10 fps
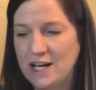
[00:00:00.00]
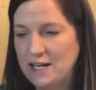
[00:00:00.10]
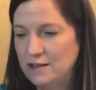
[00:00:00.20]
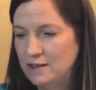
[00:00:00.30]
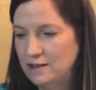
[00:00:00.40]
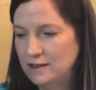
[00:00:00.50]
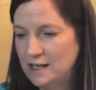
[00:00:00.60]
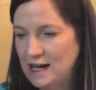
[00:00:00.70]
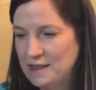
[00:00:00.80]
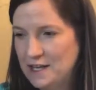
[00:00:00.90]
I
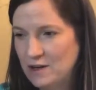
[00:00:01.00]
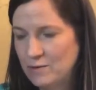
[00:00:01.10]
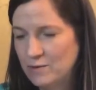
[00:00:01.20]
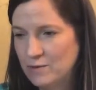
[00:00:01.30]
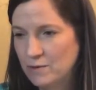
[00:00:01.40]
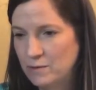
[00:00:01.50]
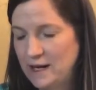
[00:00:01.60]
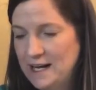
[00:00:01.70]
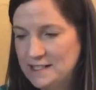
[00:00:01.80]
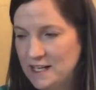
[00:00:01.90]
think
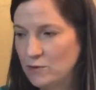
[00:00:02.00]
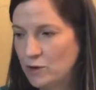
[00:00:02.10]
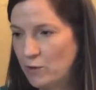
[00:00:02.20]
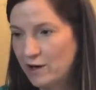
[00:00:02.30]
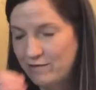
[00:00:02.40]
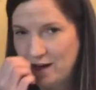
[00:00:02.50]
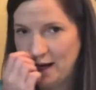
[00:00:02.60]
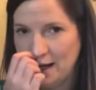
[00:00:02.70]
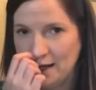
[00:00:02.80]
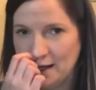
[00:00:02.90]
what I did would work
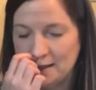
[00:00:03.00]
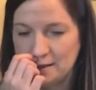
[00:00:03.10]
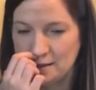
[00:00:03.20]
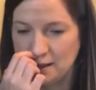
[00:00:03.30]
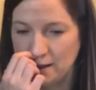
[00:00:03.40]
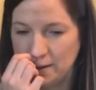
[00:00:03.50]
fine, and